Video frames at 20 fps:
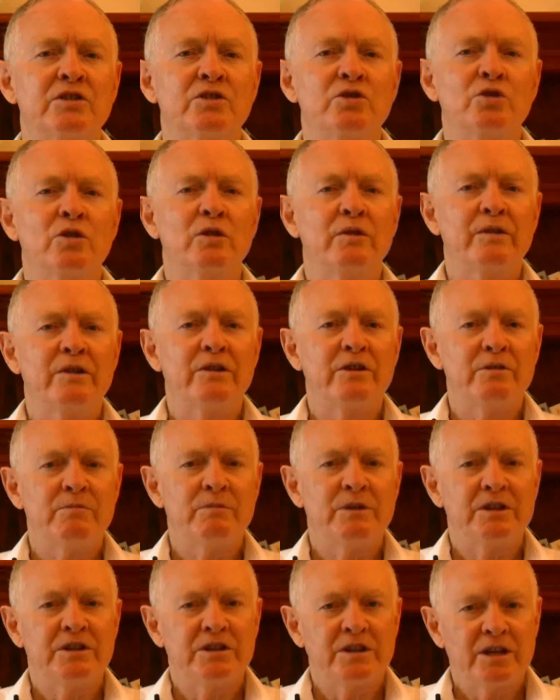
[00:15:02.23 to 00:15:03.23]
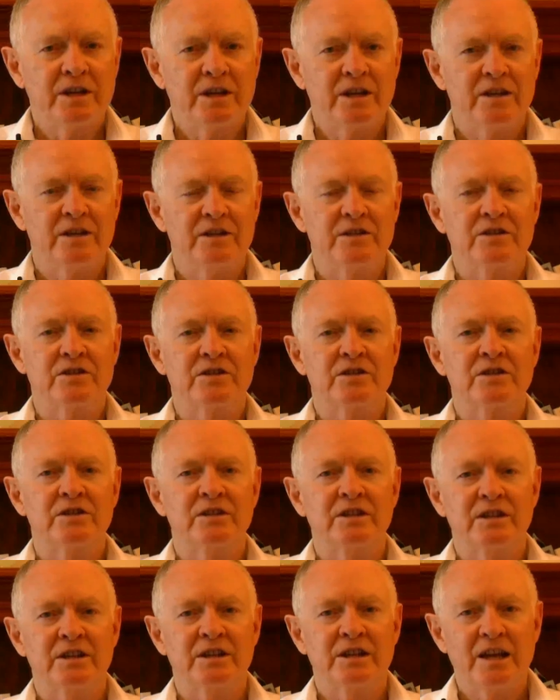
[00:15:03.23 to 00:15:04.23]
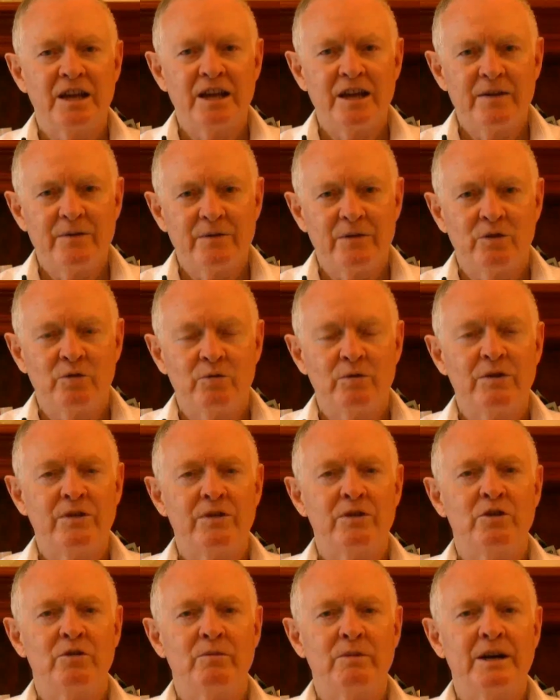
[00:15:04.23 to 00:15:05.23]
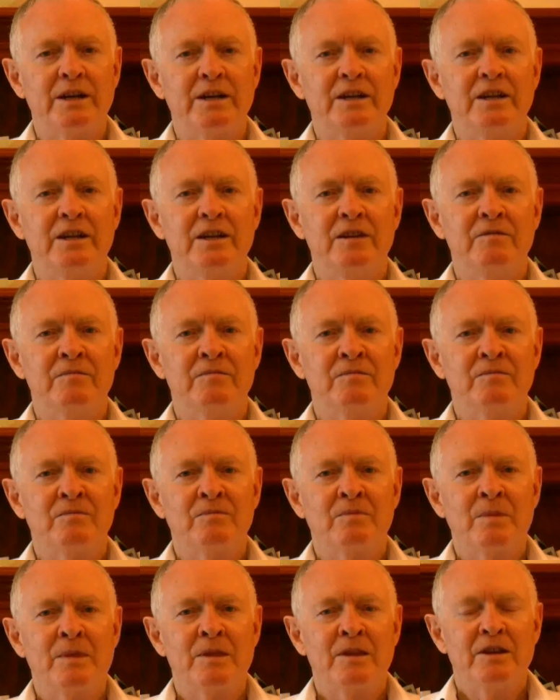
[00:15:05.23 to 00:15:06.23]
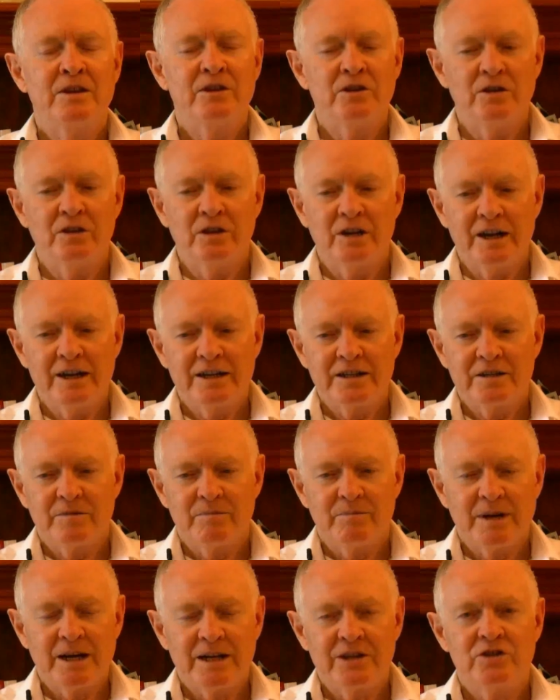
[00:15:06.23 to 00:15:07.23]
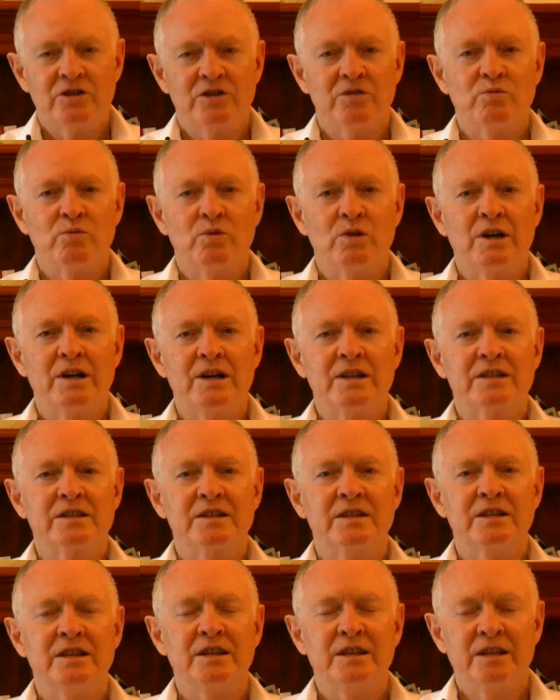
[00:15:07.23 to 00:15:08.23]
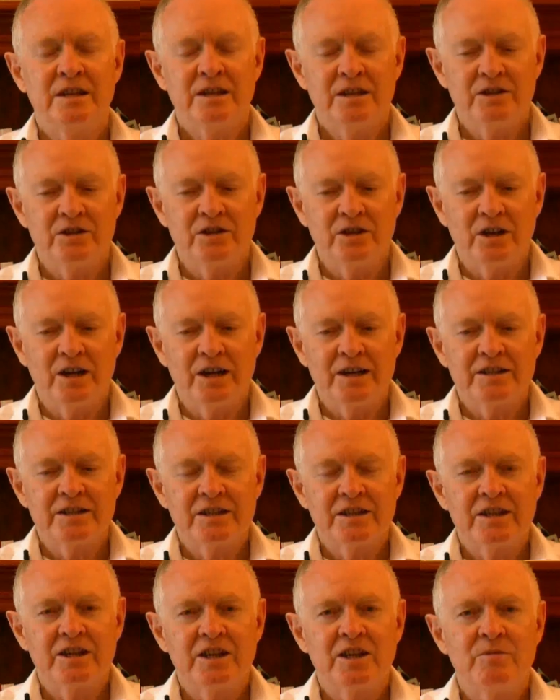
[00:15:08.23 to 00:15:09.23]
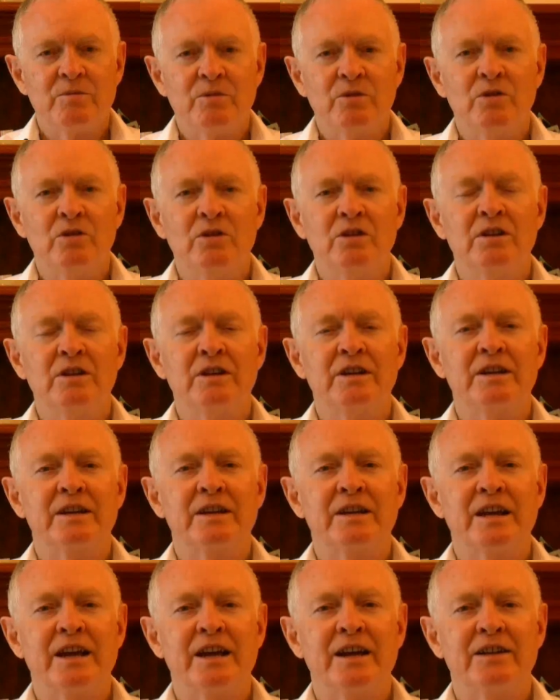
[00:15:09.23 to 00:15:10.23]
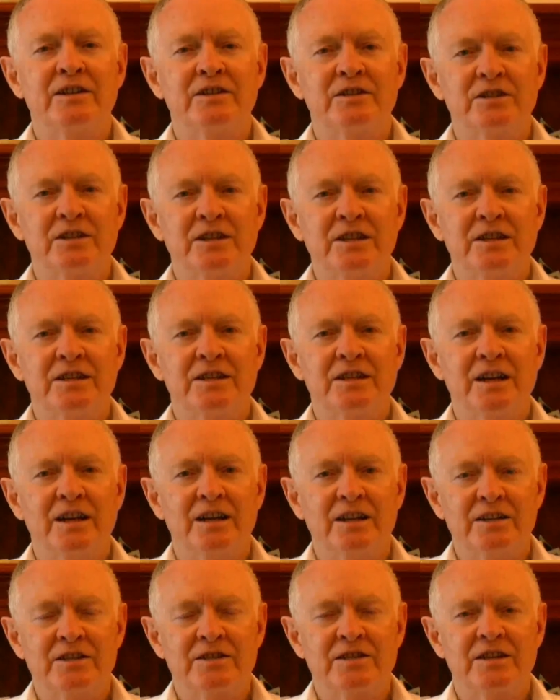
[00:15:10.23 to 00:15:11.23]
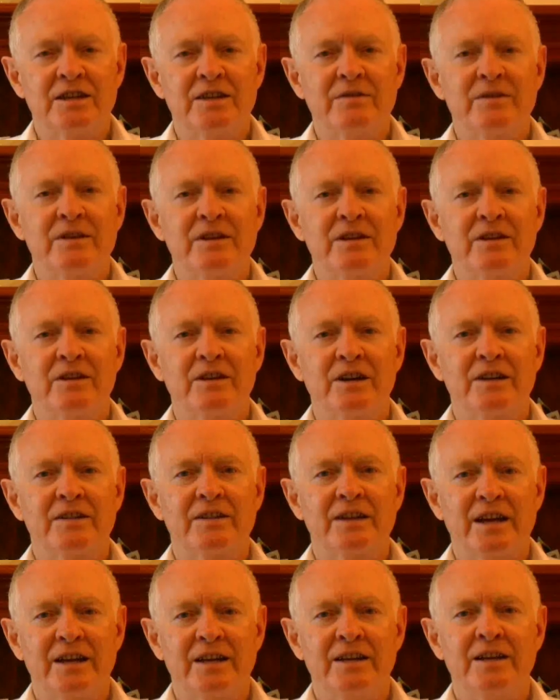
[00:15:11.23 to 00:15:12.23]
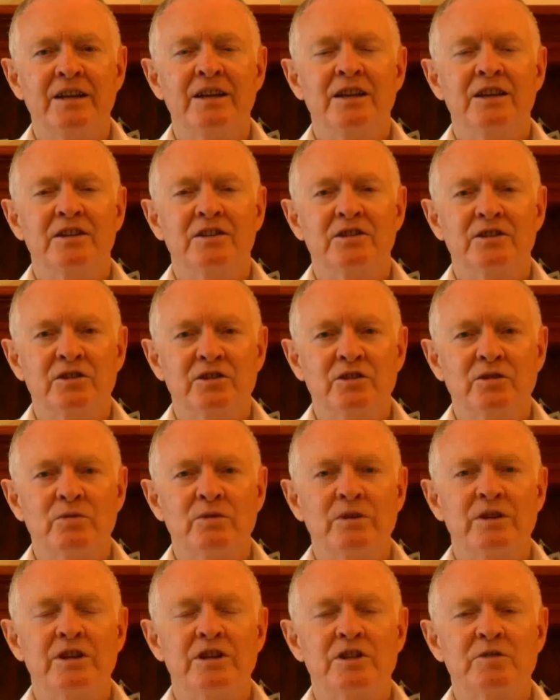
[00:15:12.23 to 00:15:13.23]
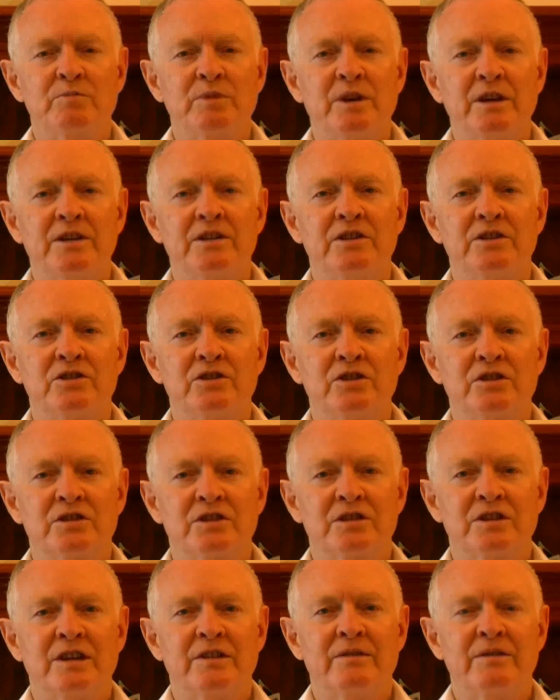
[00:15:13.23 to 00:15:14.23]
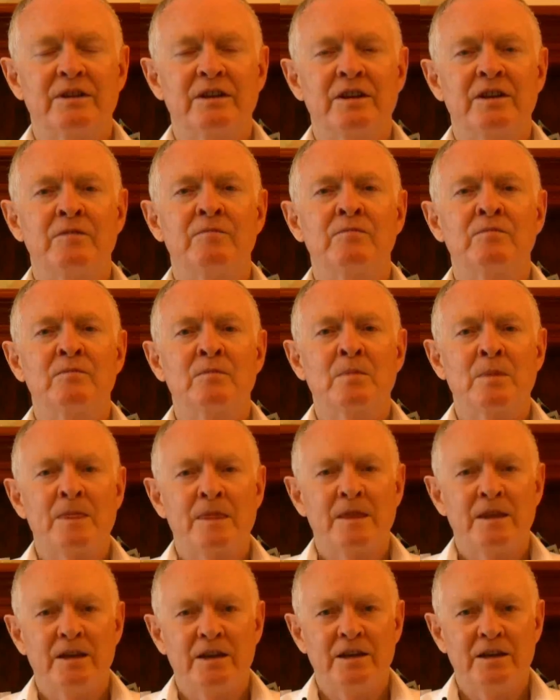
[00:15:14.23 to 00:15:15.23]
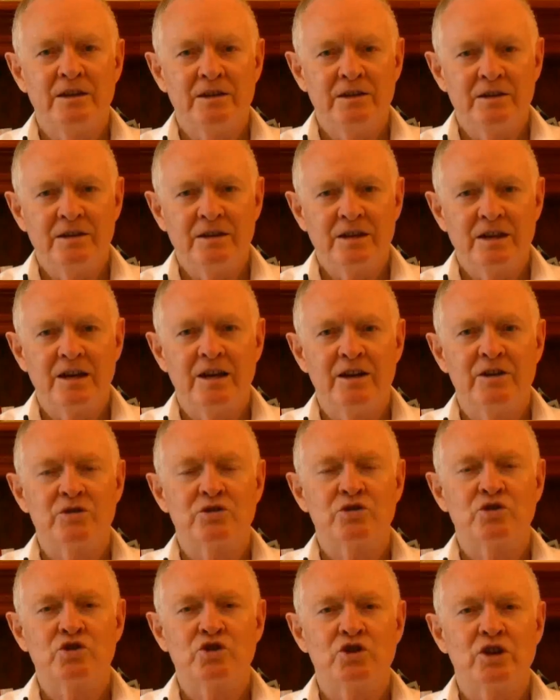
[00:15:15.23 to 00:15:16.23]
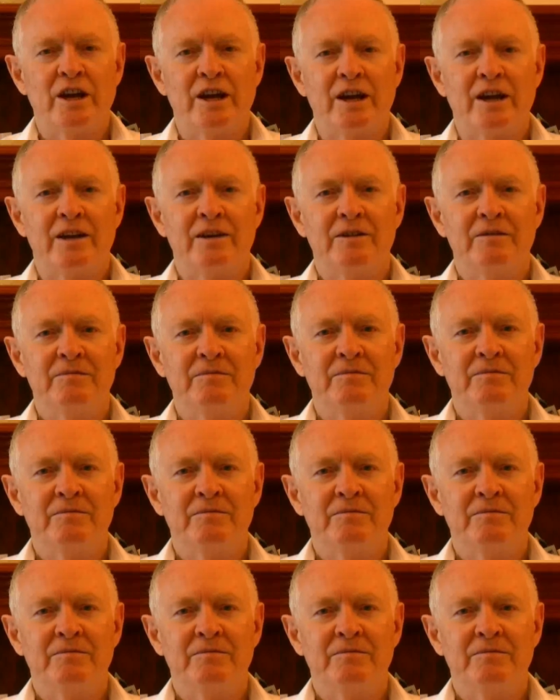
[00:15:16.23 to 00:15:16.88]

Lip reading: you're very meticulous and careful with your money. You like to budget wisely, and you like to keep all the account details and everything like that to do with expenditures and everything in close check.